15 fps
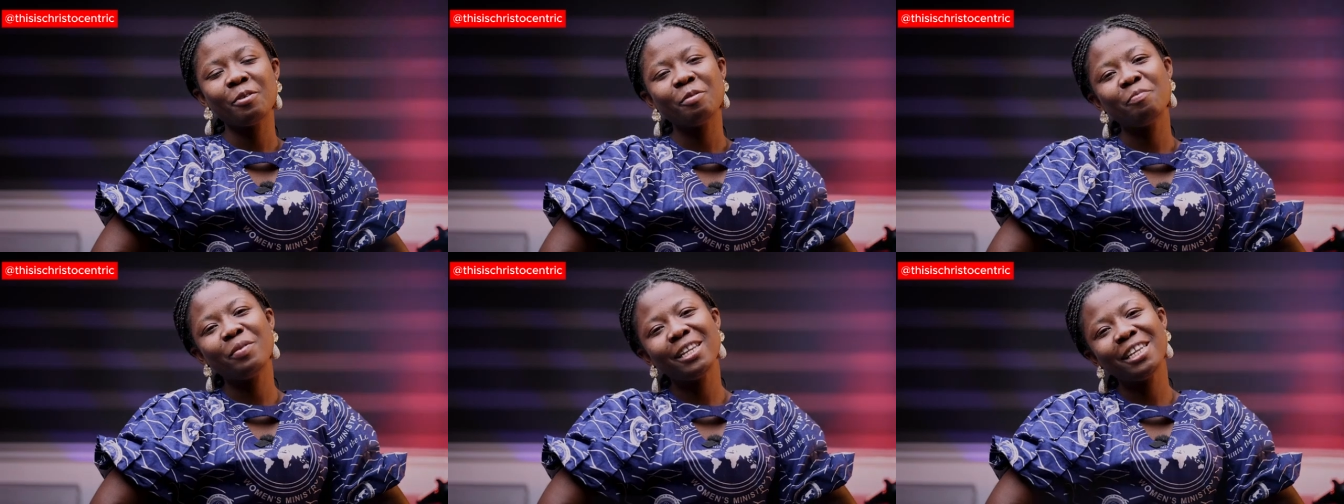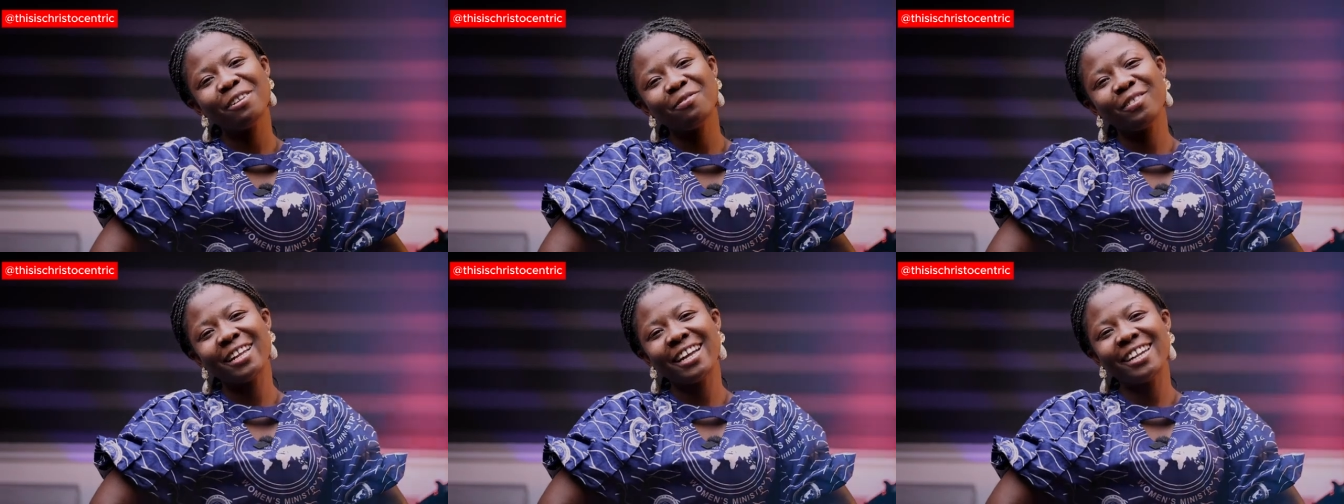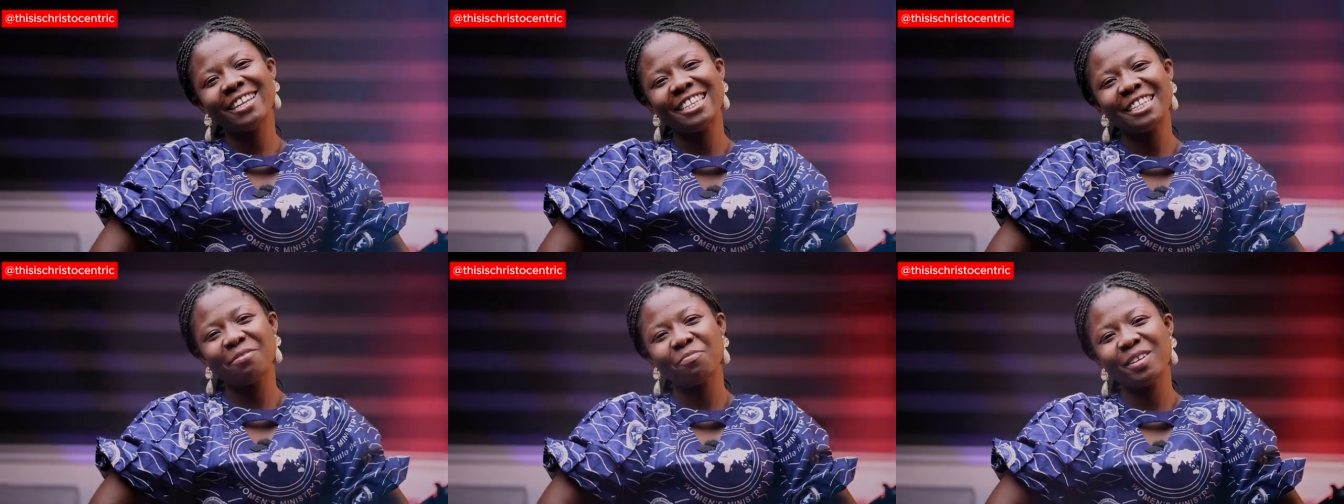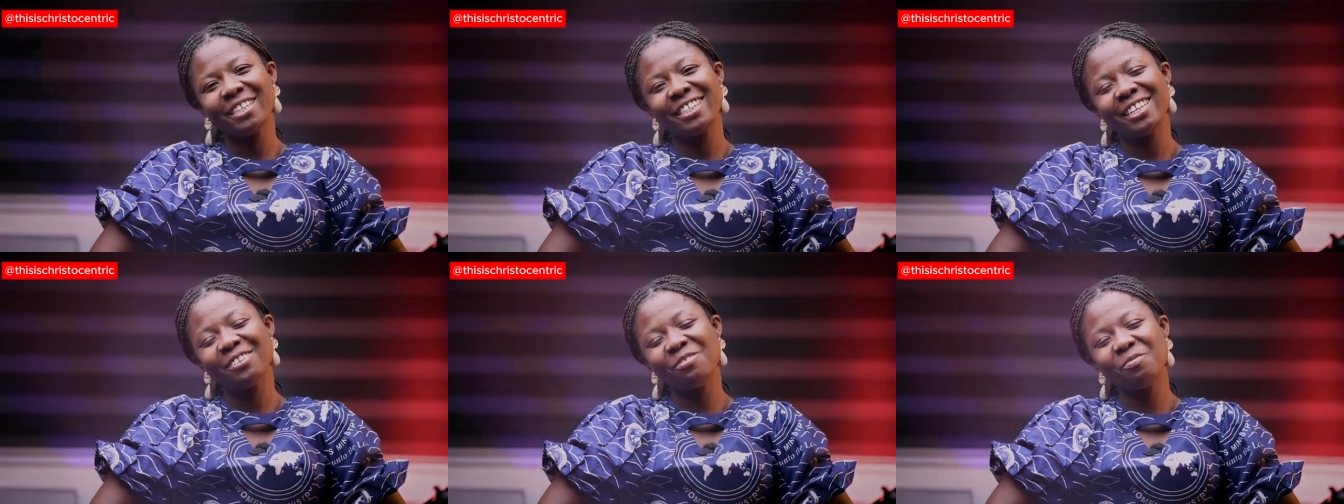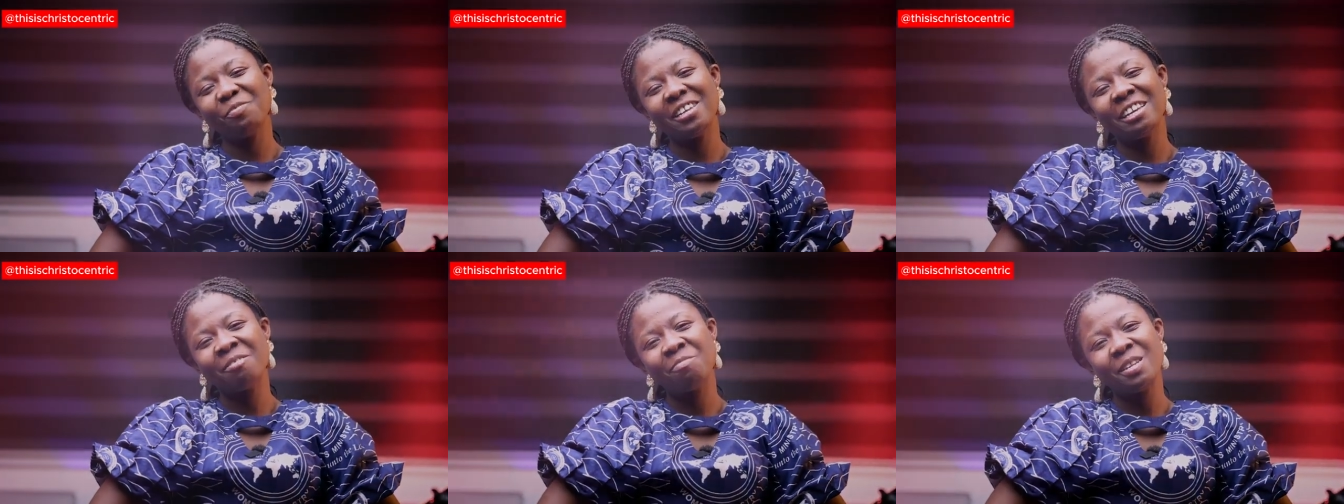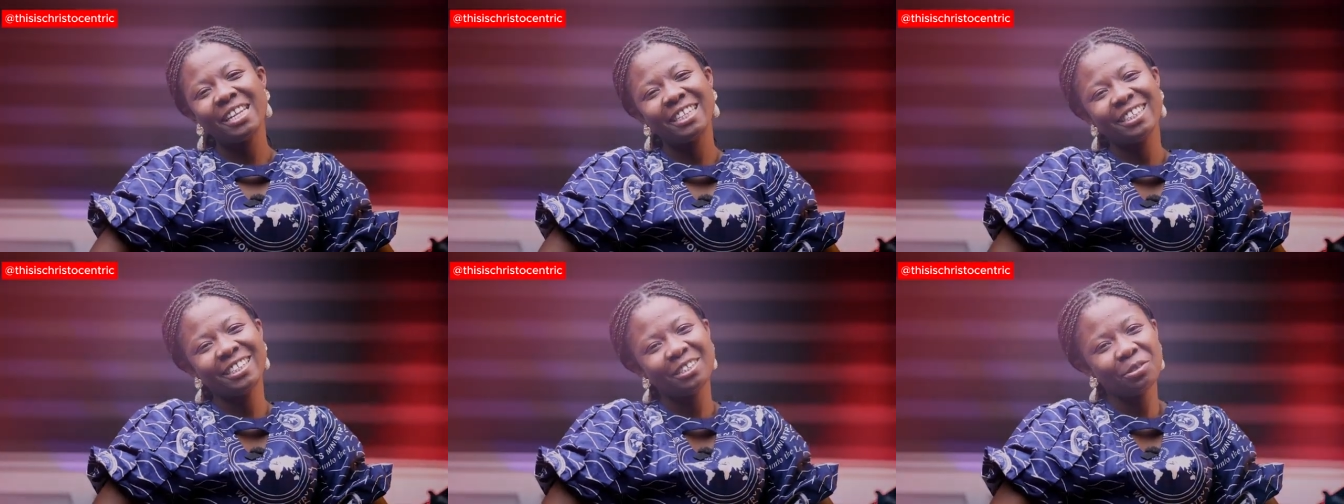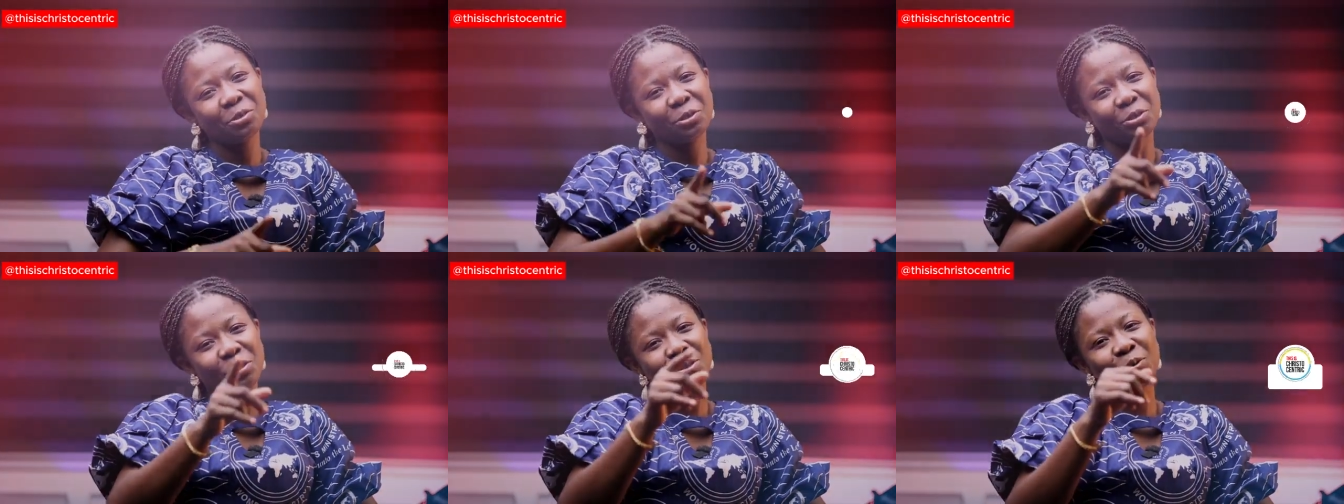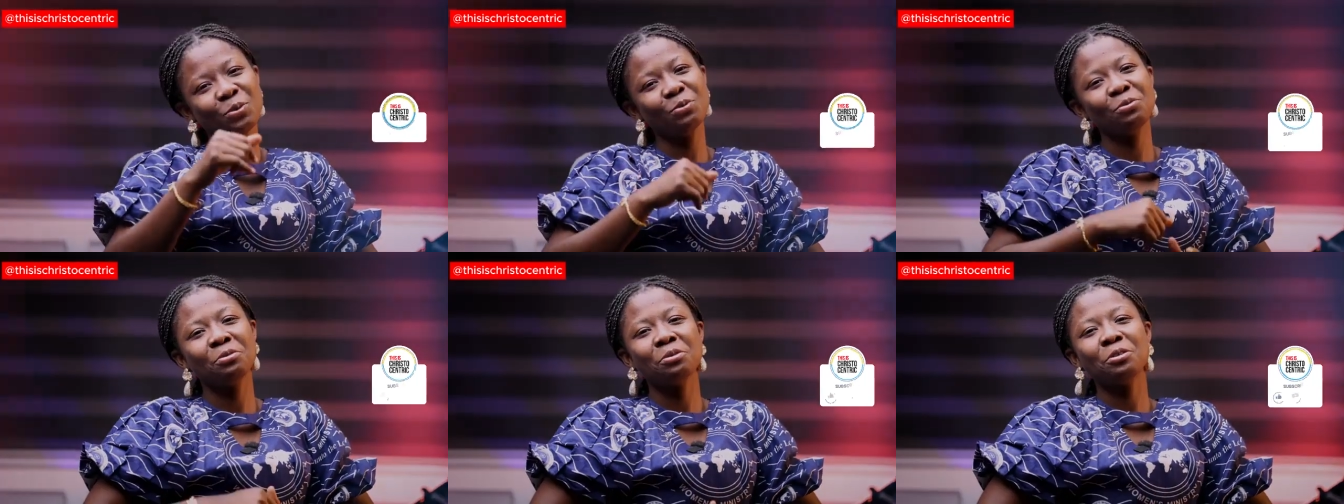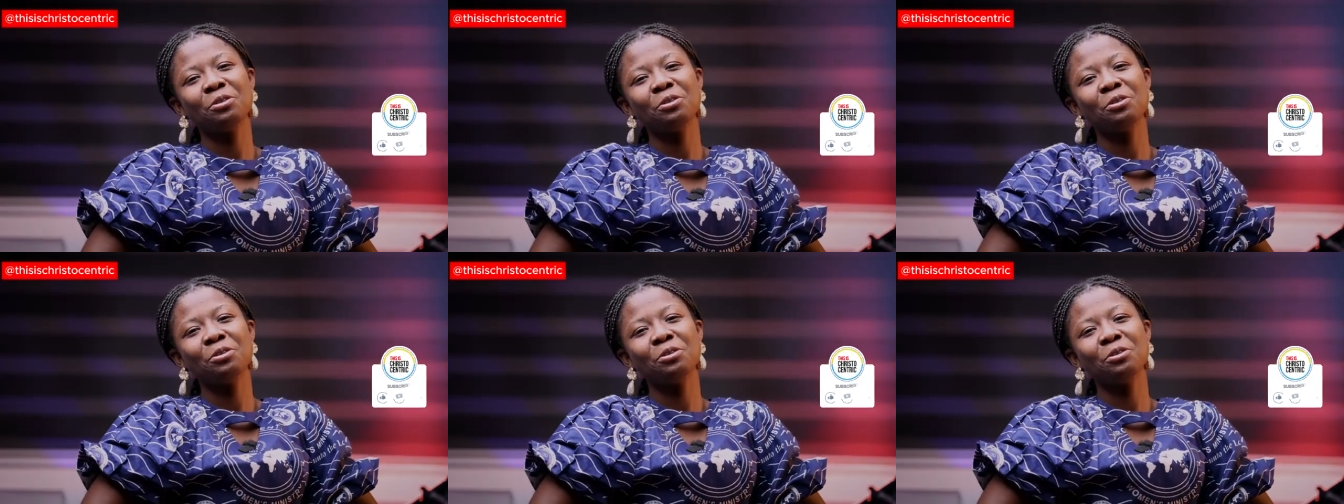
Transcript: We believe that this message will be a blessing to you.